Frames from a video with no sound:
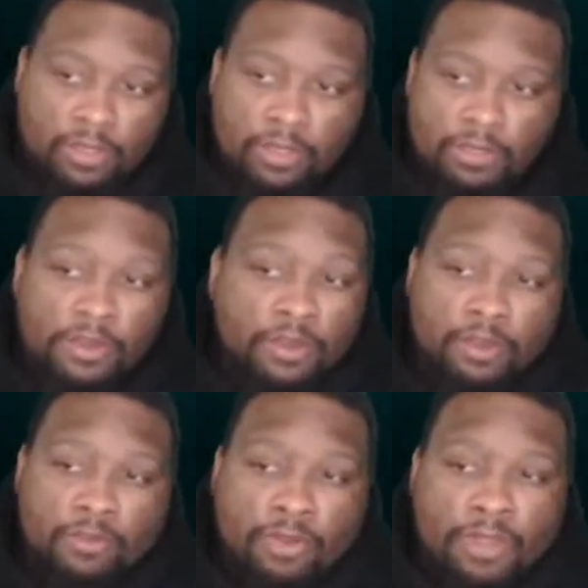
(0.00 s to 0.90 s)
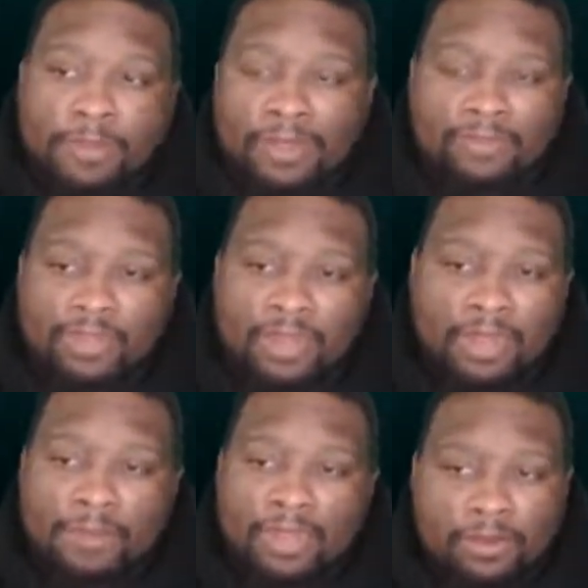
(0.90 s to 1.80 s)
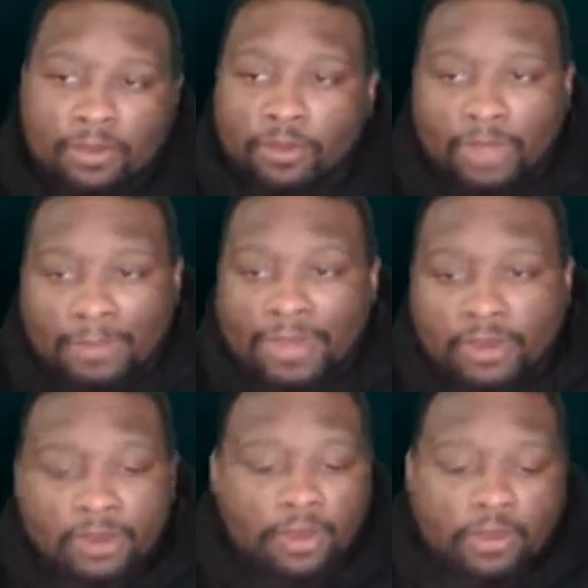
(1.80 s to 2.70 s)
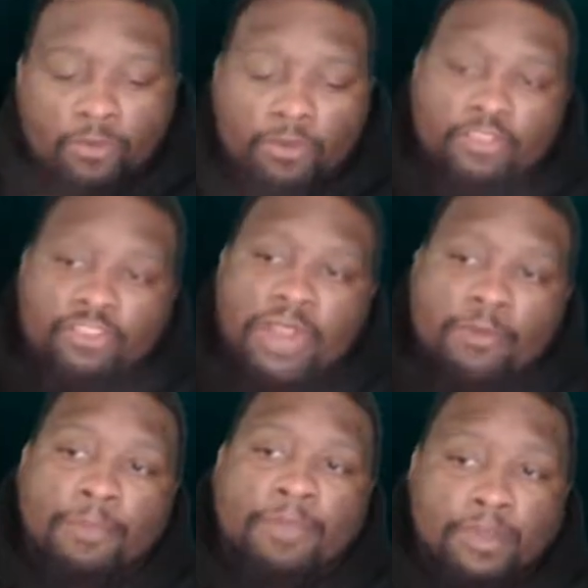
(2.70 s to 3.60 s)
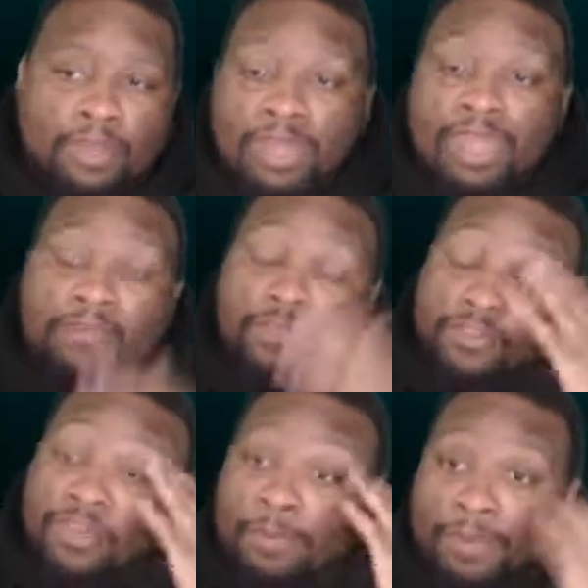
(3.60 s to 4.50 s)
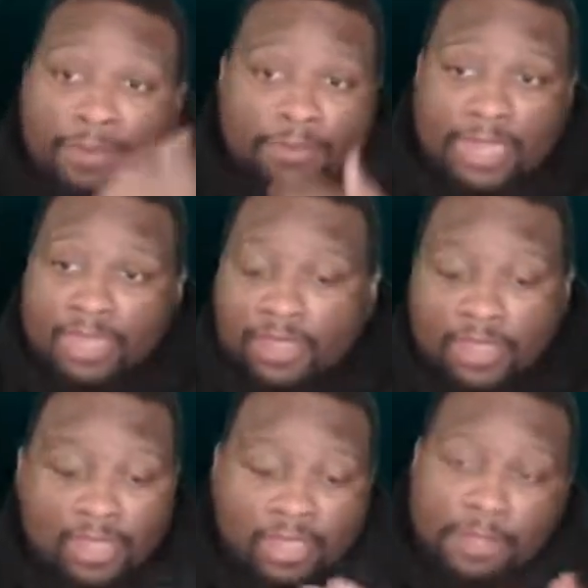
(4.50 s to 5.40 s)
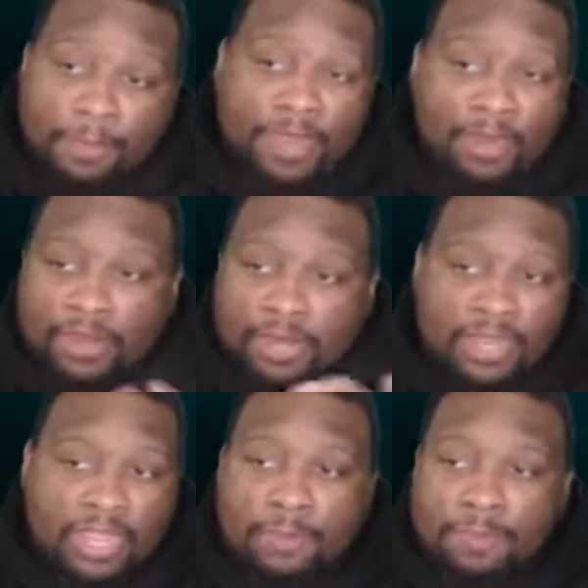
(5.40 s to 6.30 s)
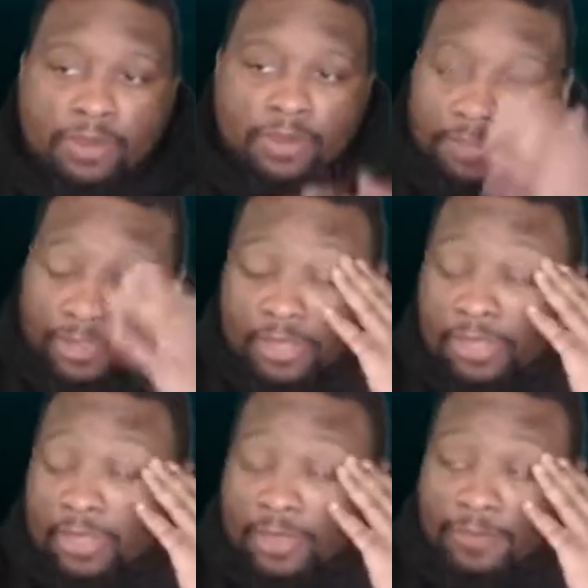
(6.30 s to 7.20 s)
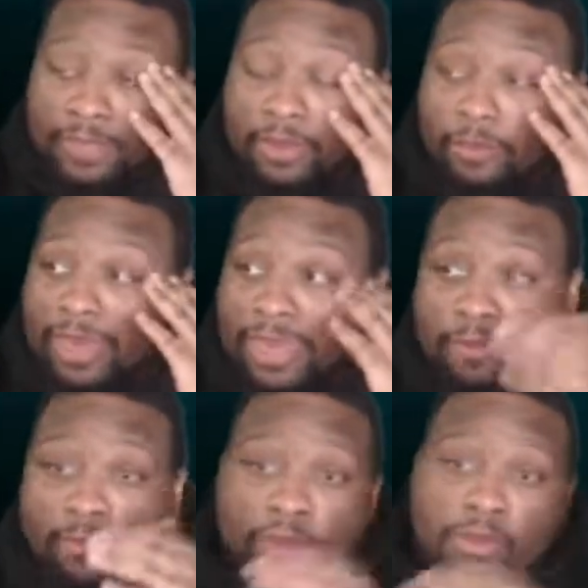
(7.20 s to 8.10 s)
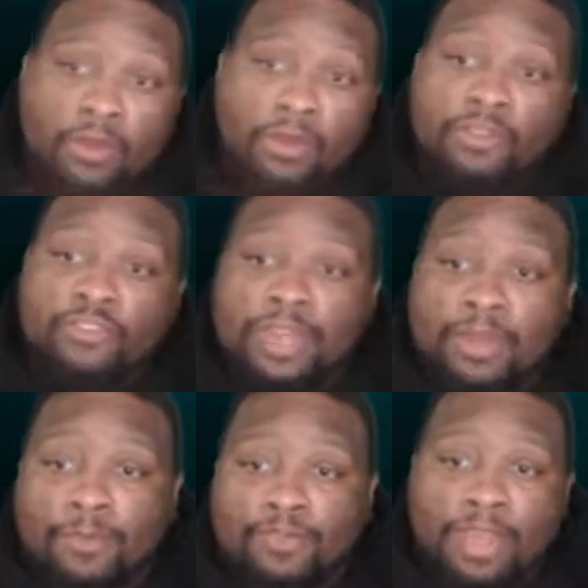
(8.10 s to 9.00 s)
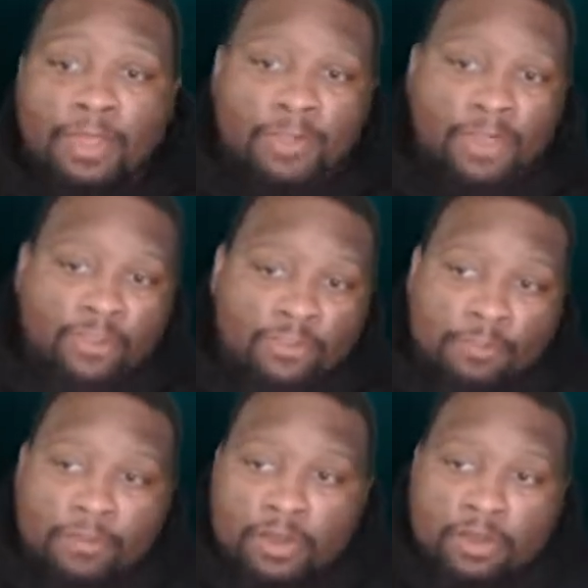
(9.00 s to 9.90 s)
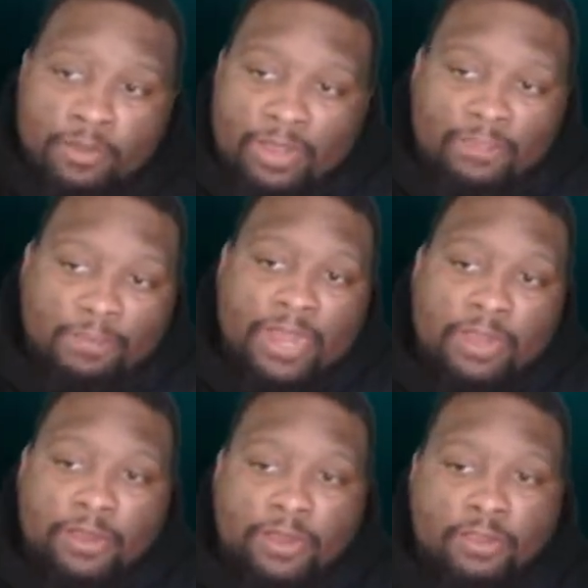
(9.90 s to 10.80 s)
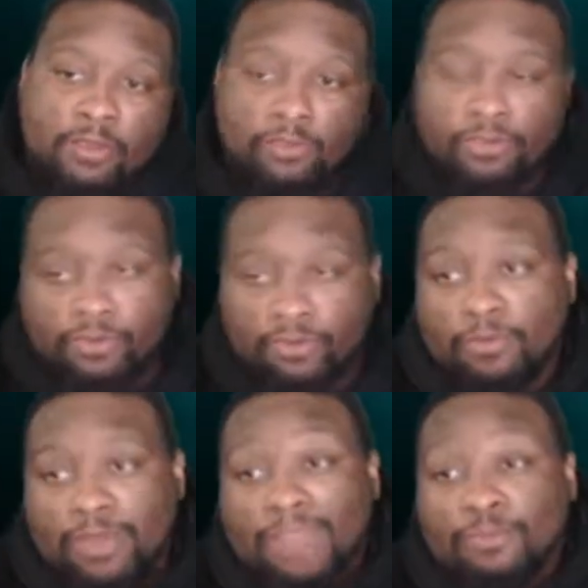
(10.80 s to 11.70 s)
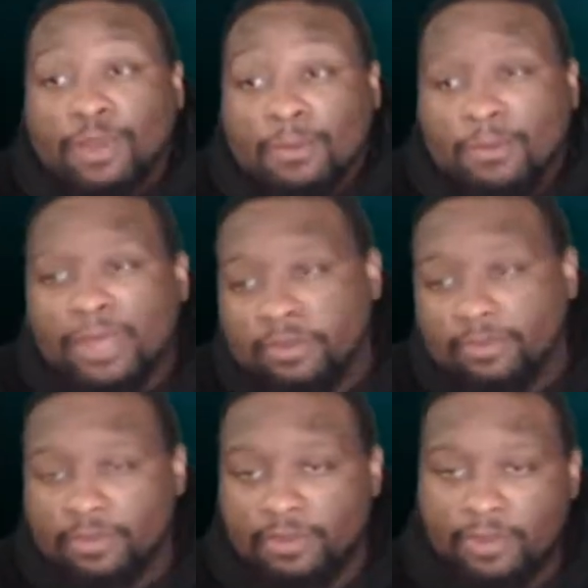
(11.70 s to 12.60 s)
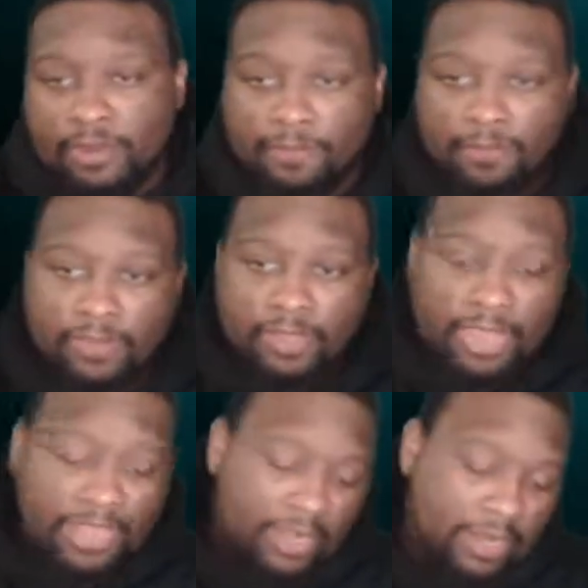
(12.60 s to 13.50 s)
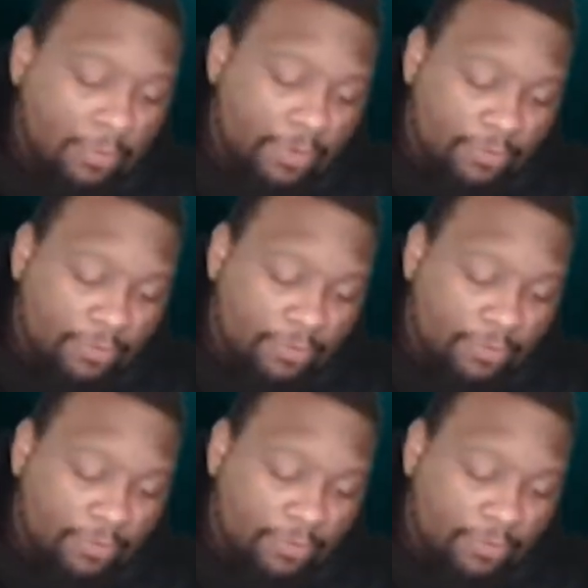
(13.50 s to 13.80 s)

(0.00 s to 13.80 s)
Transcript: the nerdcore hip hop side. I'm on, you know, I'm on the nerdcore genre period, not even just hip hop, like the parody, the hip, you know, the um, rock and roll, all genres that, in, you know, inspire nerd culture. So that's what I'm about. And I wish